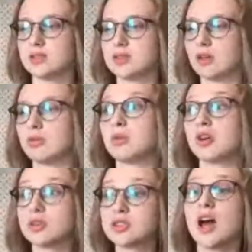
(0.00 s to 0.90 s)
So
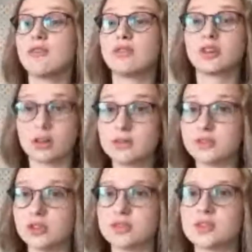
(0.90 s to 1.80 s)
we also mm-hmm. have
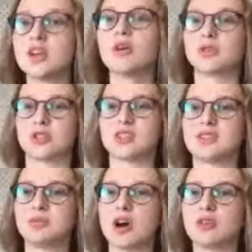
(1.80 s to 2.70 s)
curfews which
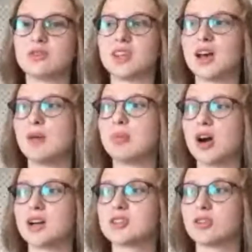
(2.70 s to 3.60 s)
is one of the
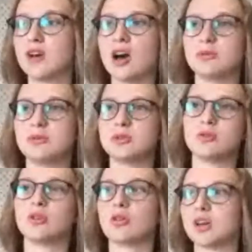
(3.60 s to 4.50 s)
parts how to
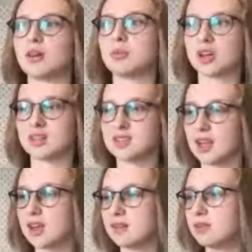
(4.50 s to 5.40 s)
know that we are
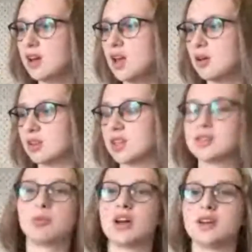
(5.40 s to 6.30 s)
safe. That's
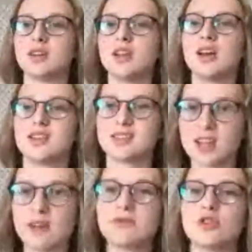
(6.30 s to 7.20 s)
yeah. when
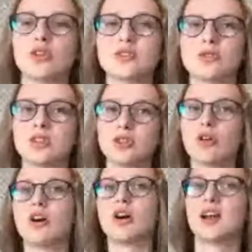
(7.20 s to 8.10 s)
staff knocks on the
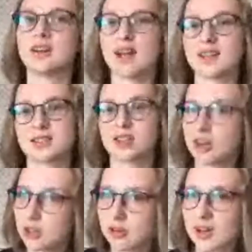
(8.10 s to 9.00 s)
door and asks,
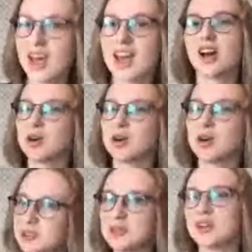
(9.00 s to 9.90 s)
"Are you okay? How
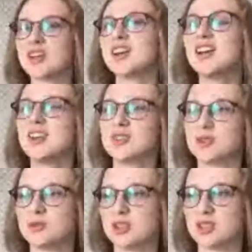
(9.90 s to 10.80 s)
are you doing?"
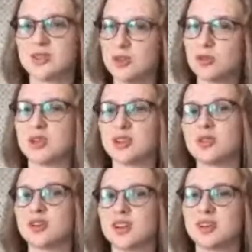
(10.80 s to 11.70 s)
Yeah. Just to know
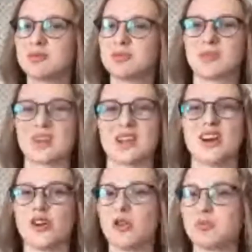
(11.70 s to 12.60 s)
that you're at
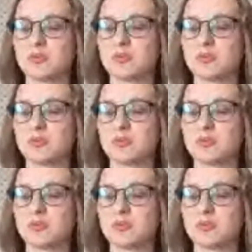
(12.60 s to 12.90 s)
home.